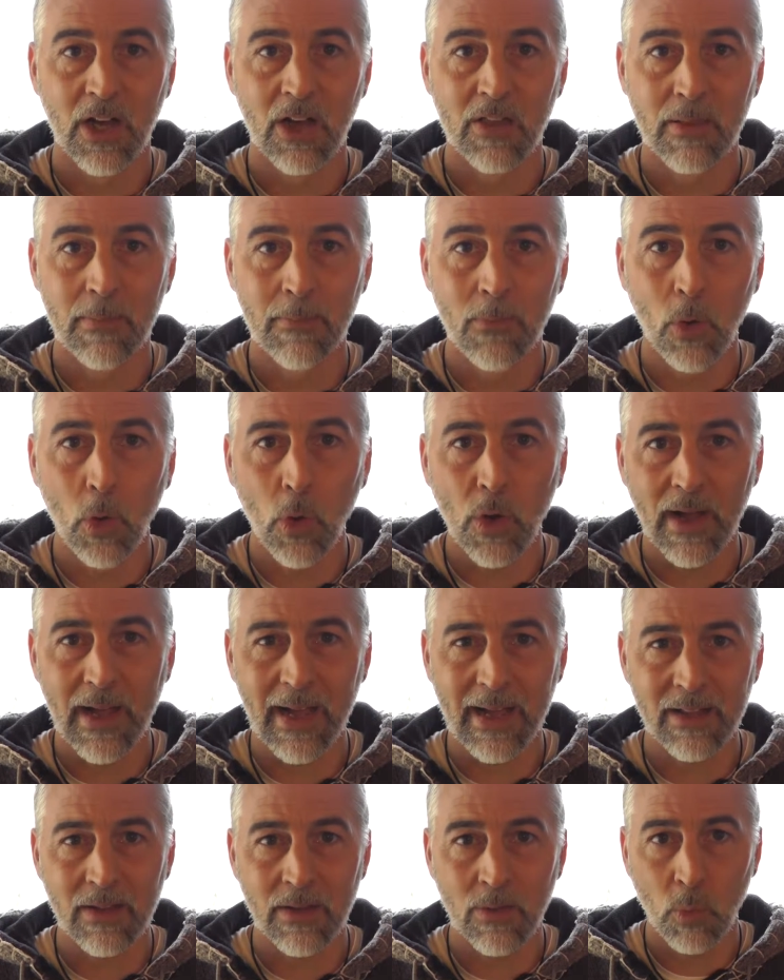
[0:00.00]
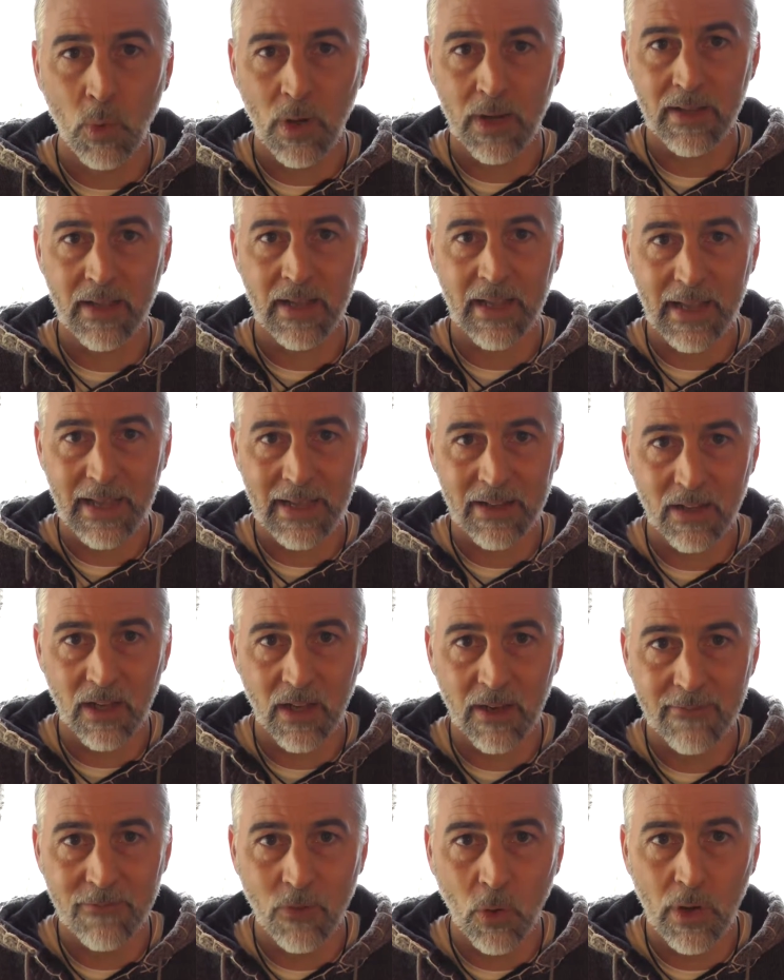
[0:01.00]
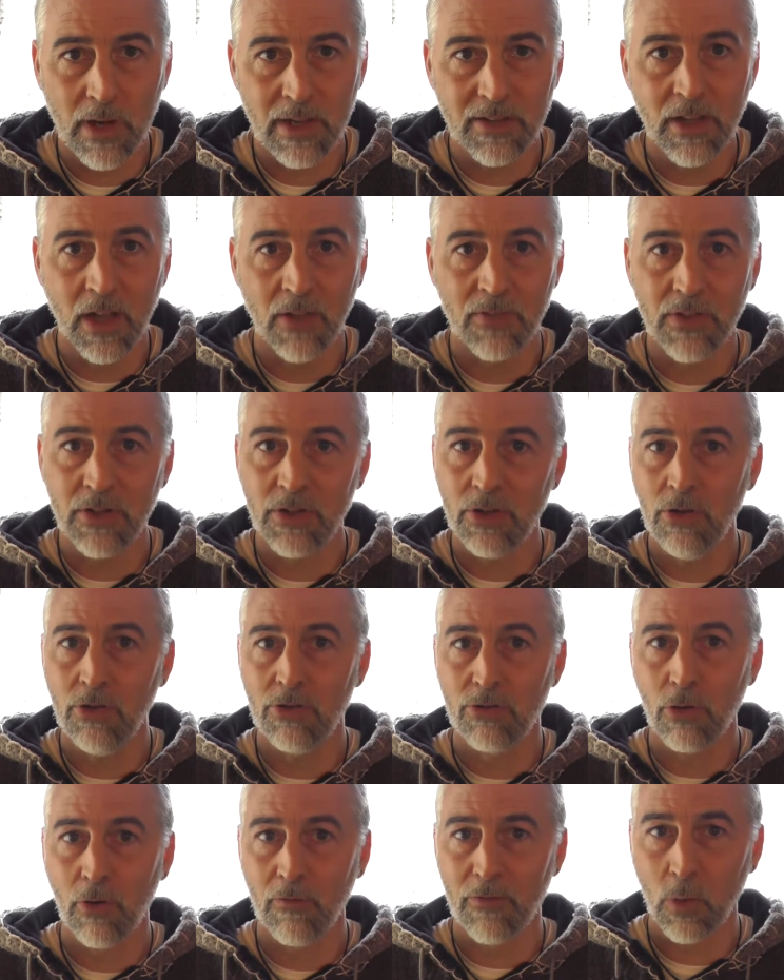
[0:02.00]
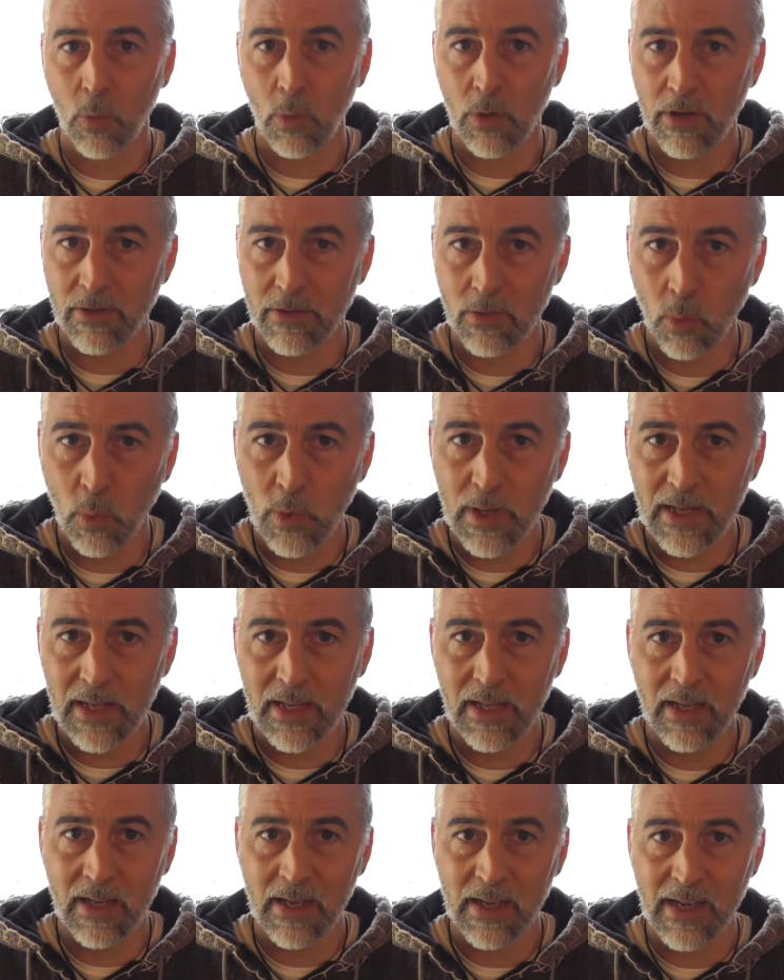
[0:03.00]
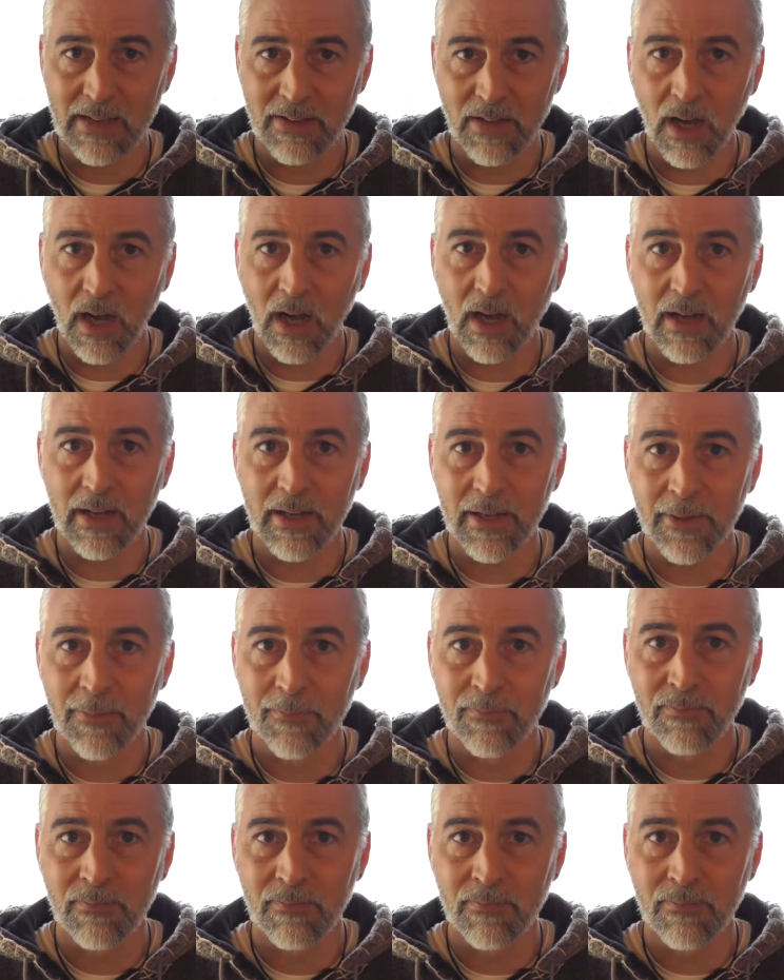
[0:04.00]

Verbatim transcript: the more can, one can avoid the use of the word we and I,